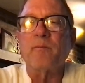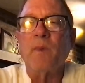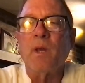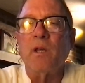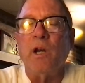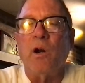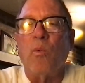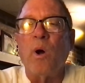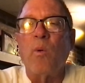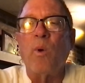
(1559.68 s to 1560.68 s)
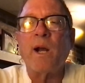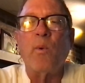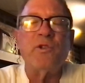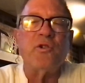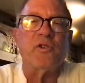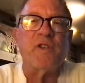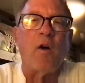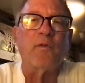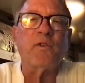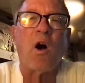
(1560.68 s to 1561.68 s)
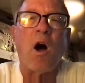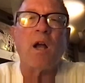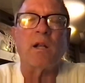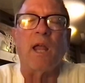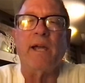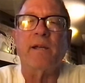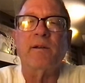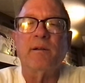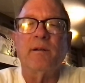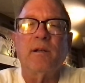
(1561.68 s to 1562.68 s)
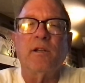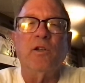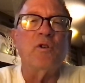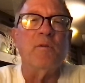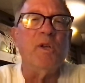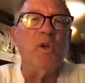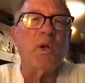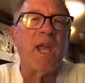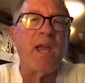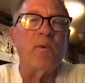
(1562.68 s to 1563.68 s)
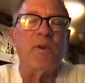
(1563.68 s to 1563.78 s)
What's your self-talk like? You communicate with